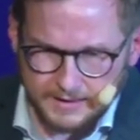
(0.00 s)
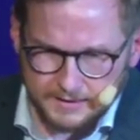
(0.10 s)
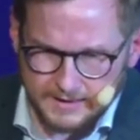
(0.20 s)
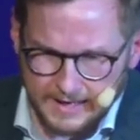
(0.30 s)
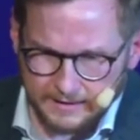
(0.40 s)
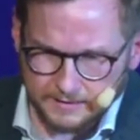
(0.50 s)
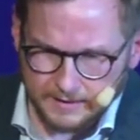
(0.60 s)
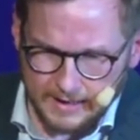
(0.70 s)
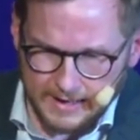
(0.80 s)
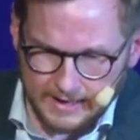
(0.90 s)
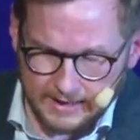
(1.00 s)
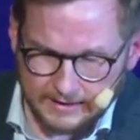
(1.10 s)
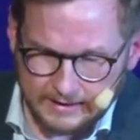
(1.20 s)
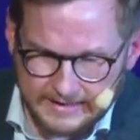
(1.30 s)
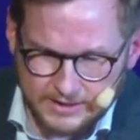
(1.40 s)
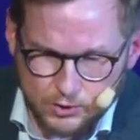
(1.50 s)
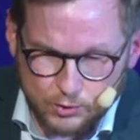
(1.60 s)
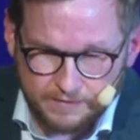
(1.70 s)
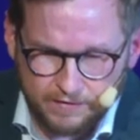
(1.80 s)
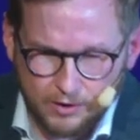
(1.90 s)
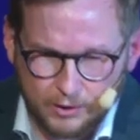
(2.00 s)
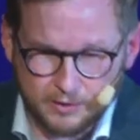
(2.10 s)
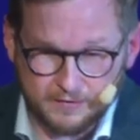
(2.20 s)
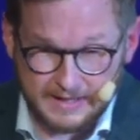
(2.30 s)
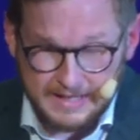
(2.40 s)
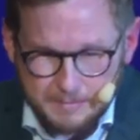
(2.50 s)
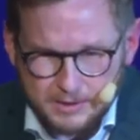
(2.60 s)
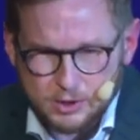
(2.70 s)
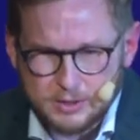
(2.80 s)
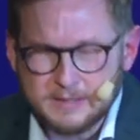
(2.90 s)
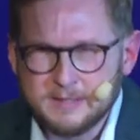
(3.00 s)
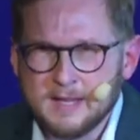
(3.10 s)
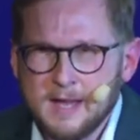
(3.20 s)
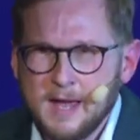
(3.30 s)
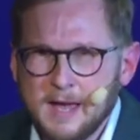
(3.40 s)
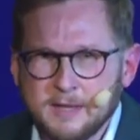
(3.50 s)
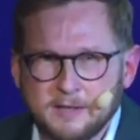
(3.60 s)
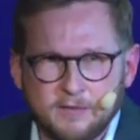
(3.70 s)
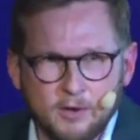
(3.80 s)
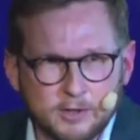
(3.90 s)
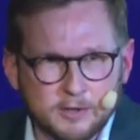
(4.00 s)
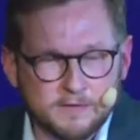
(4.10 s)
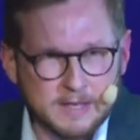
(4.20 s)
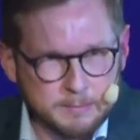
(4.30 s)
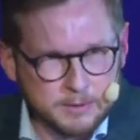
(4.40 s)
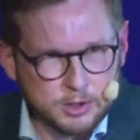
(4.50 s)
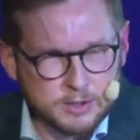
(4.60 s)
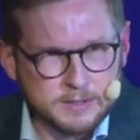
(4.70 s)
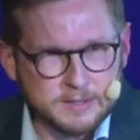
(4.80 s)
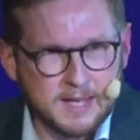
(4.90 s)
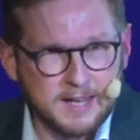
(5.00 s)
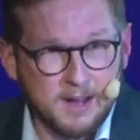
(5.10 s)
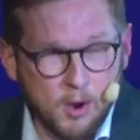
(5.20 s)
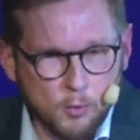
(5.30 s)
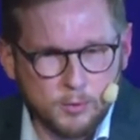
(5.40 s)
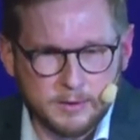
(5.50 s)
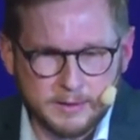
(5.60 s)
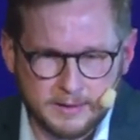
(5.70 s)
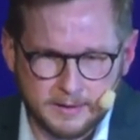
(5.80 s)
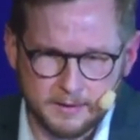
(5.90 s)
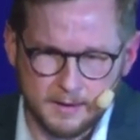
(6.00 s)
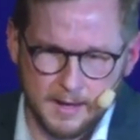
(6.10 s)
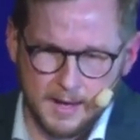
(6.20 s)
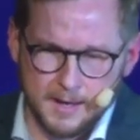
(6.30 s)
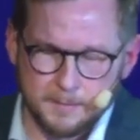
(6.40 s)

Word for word: And in the end, it leads to a flood of images, and that flood of images can only